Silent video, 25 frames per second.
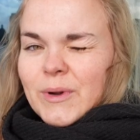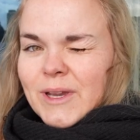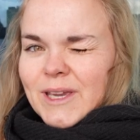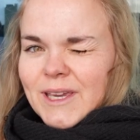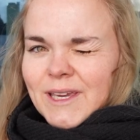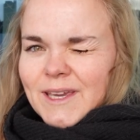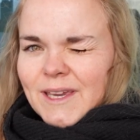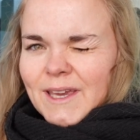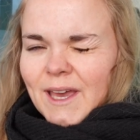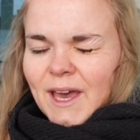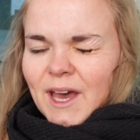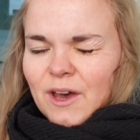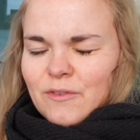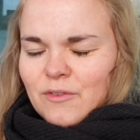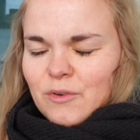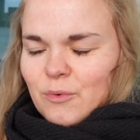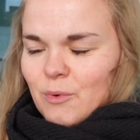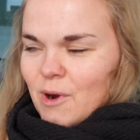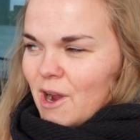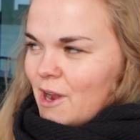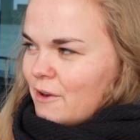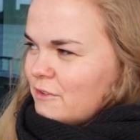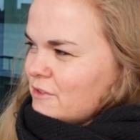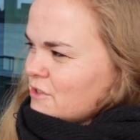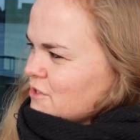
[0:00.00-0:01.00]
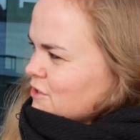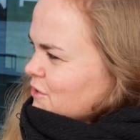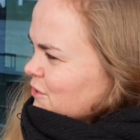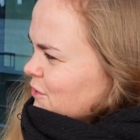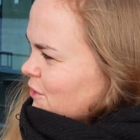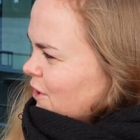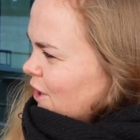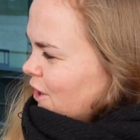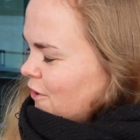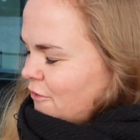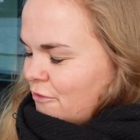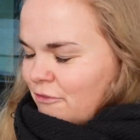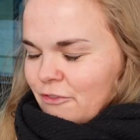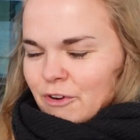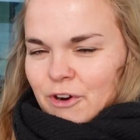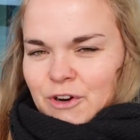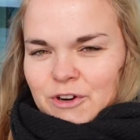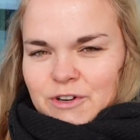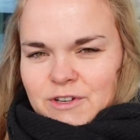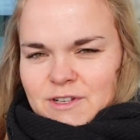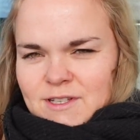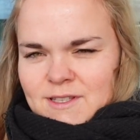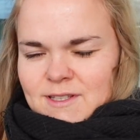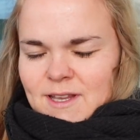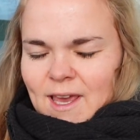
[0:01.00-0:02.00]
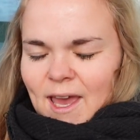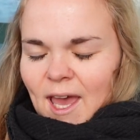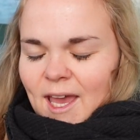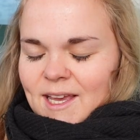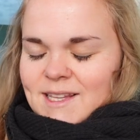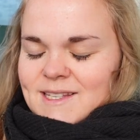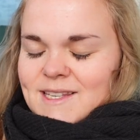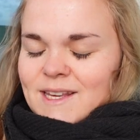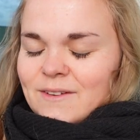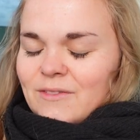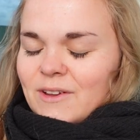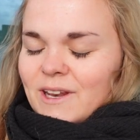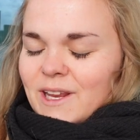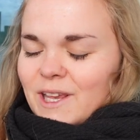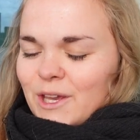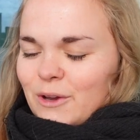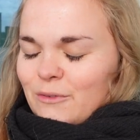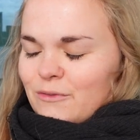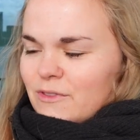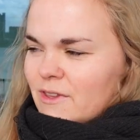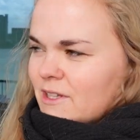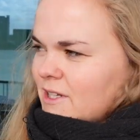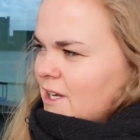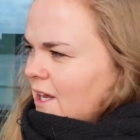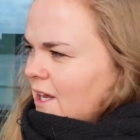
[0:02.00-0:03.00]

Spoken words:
We have arrived to our first activity of the